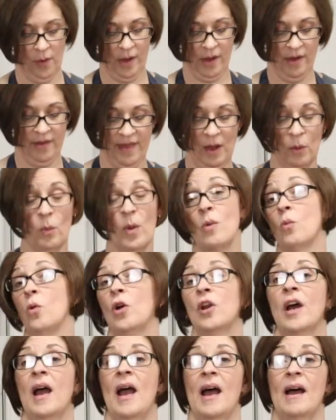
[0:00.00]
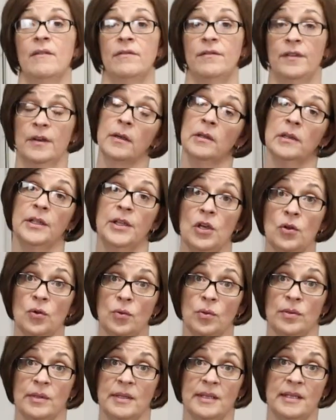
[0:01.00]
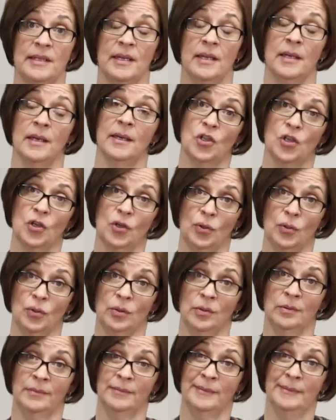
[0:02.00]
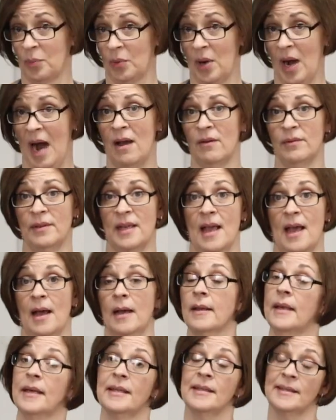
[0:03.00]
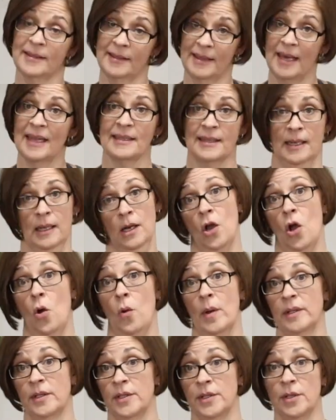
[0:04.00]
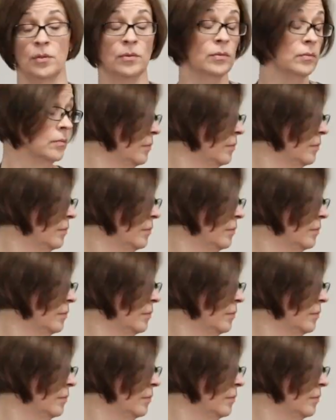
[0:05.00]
oil that we would have used to brown the onions, that's gonna go in too.